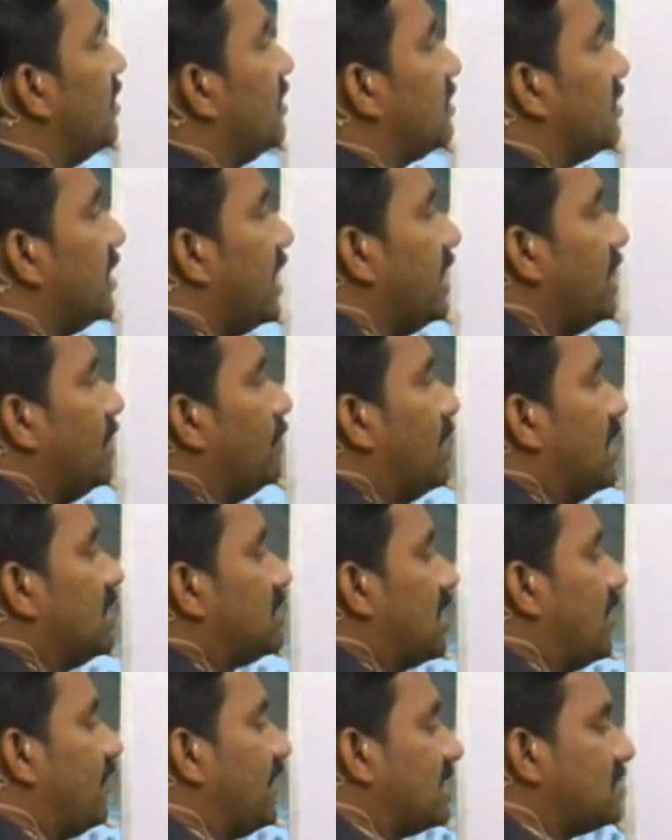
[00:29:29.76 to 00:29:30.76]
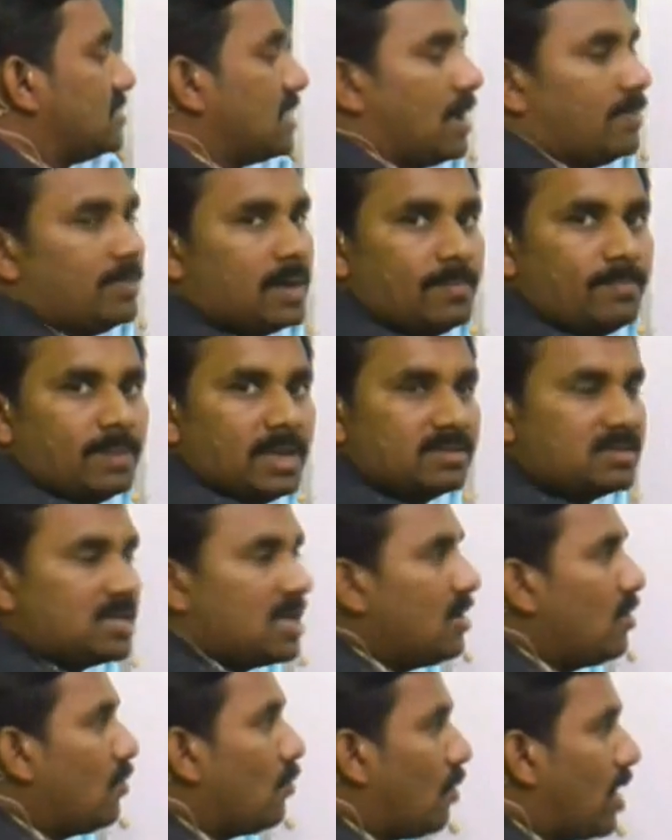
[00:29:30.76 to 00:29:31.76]
then in place of x I am
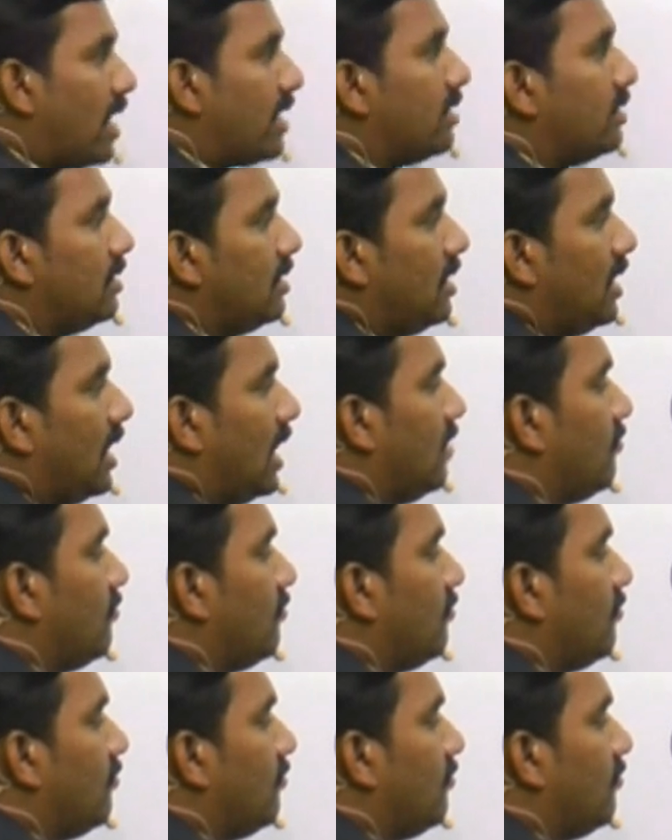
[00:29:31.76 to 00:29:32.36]
replacing 1.